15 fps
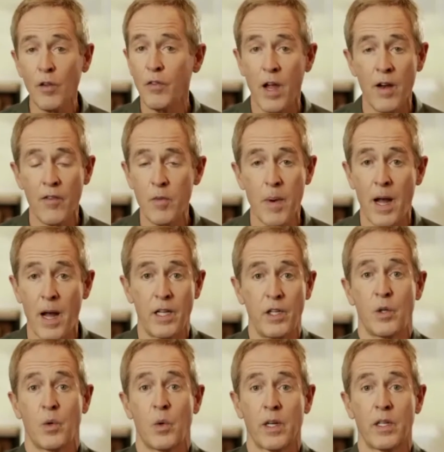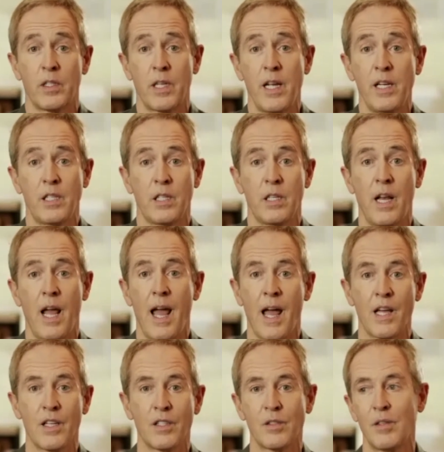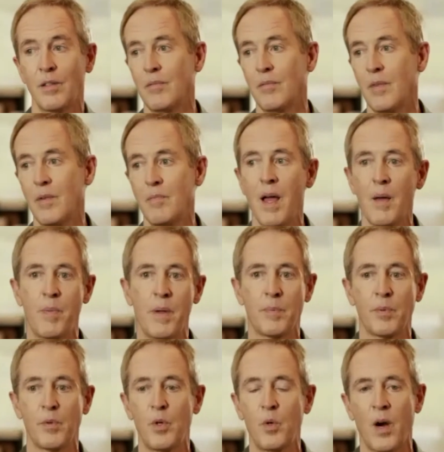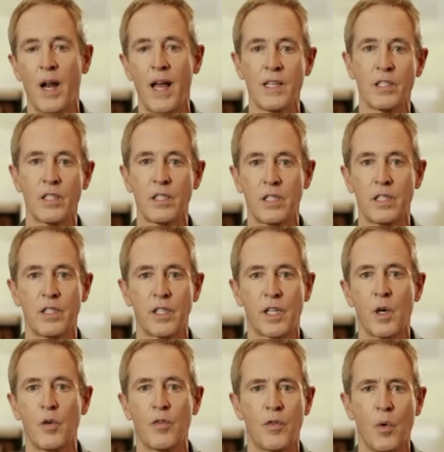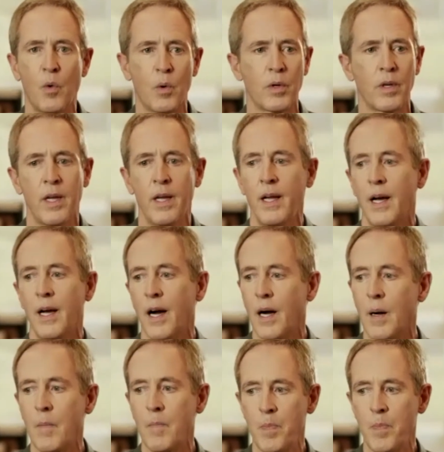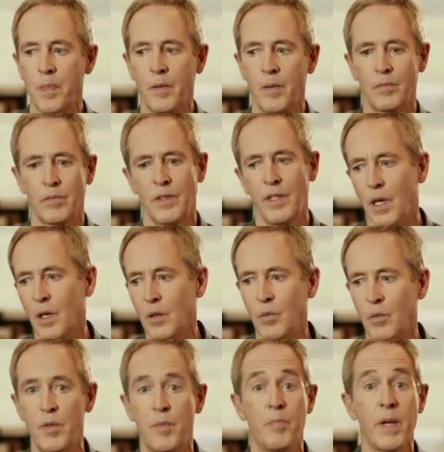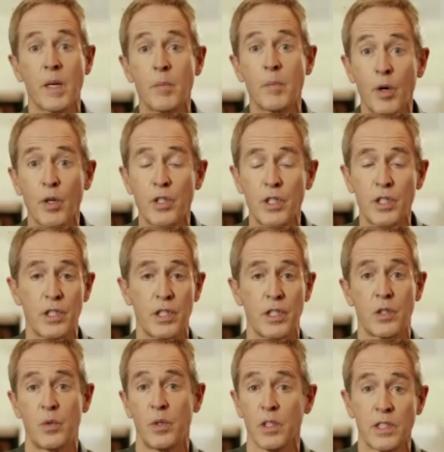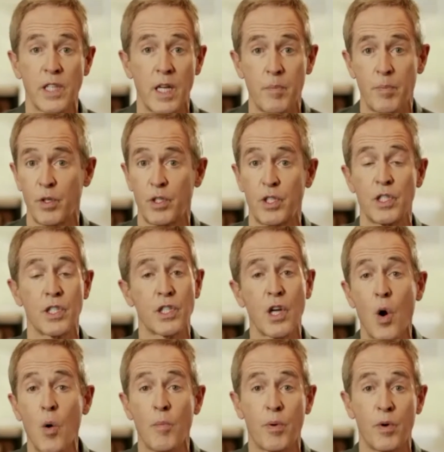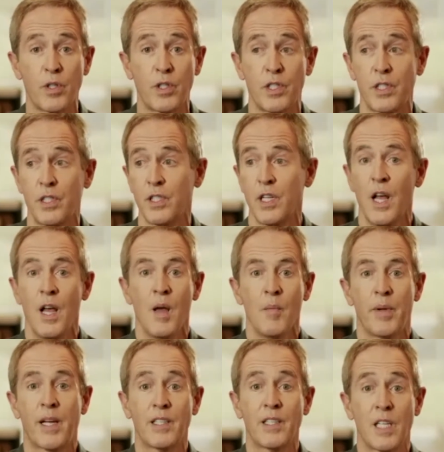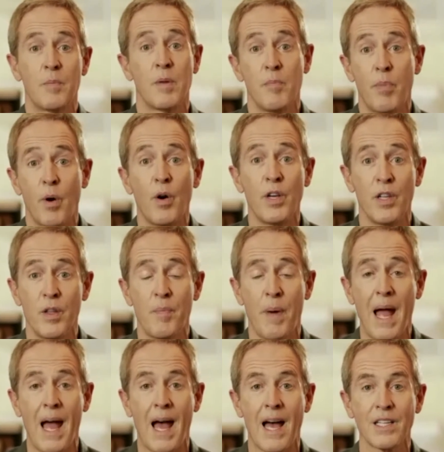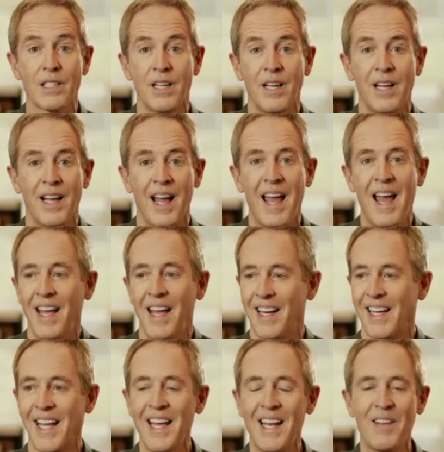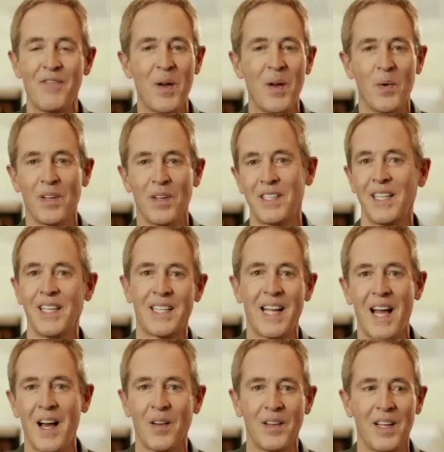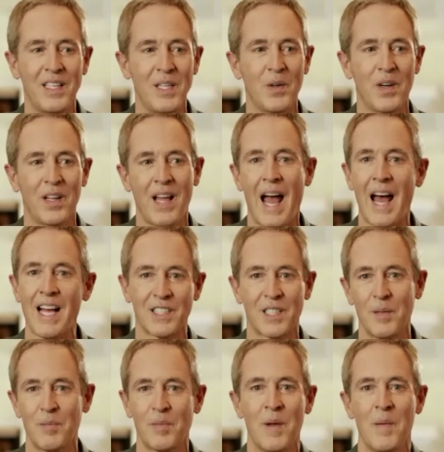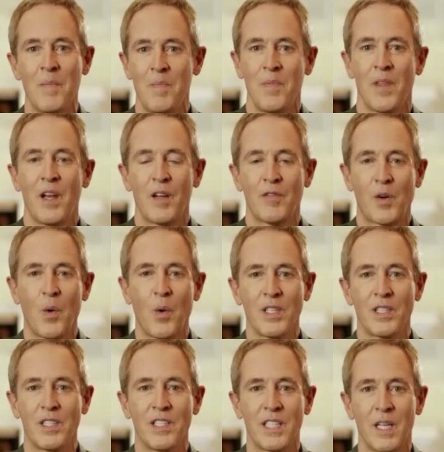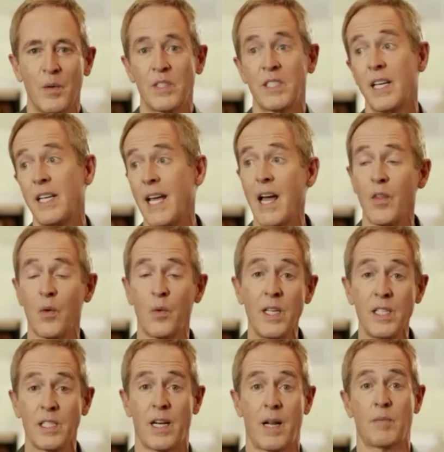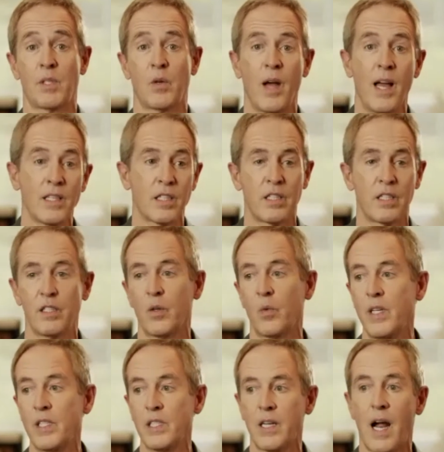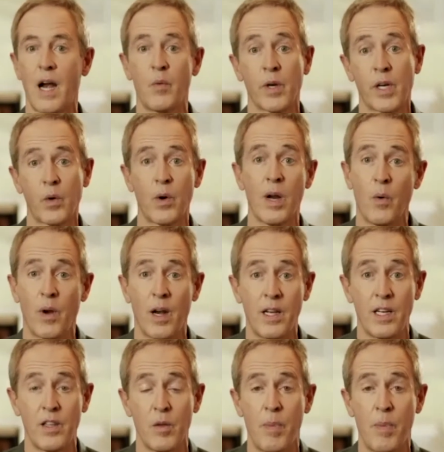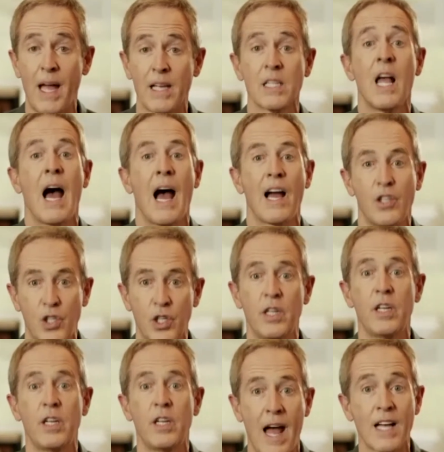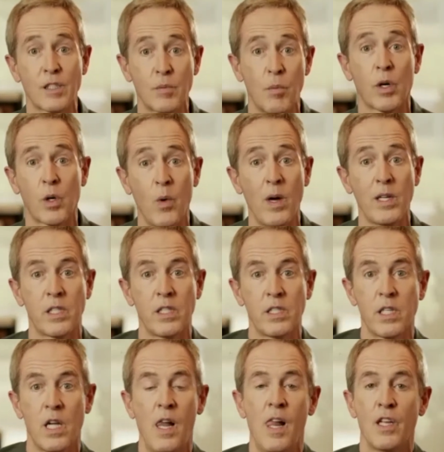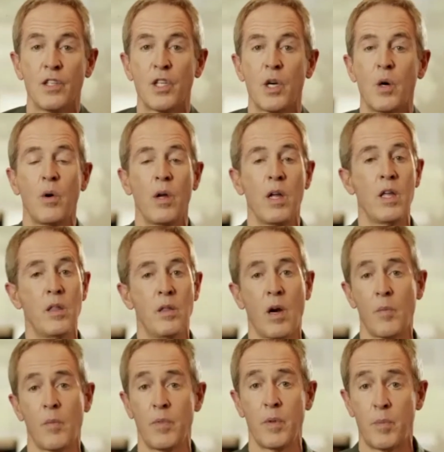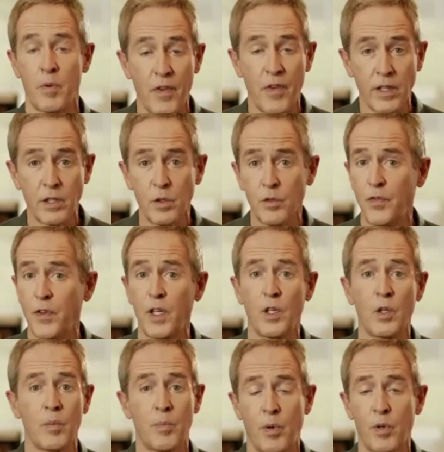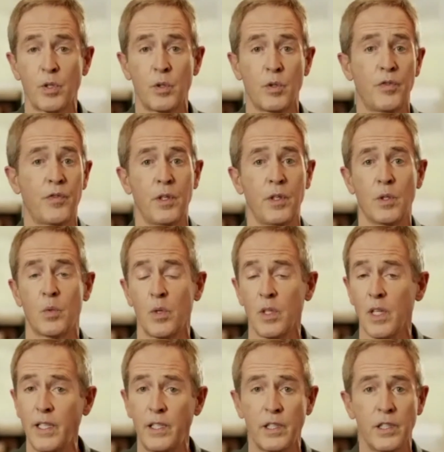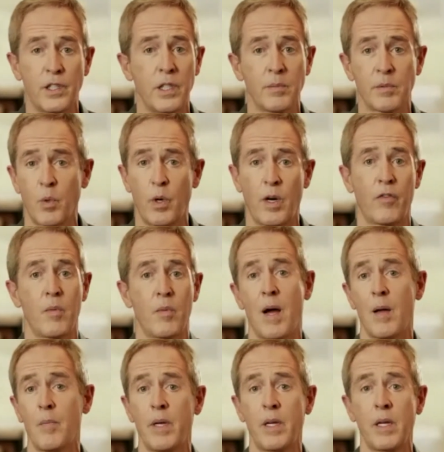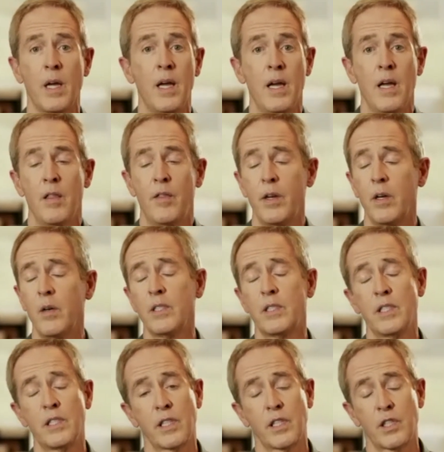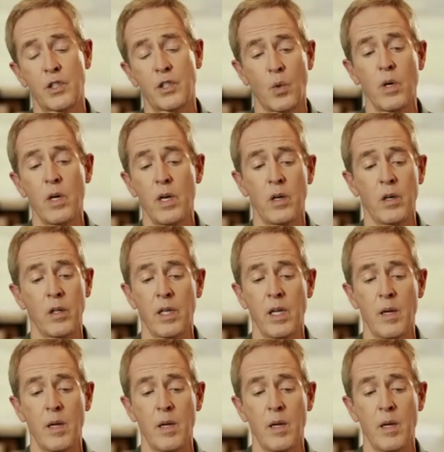everybody in your organization has met people who are hesitant to go forward with big purchases, real estate purchases, home purchases, because they've been burned in the past. And again, if they were to dig down and you were to ask them enough questions, they would say, yeah, the reason I'm so hesitant, the reason I regret what I did in the past, I should have asked more questions. So in the professional field, personal field, relationships, whatever it might be, there is this extraordinarily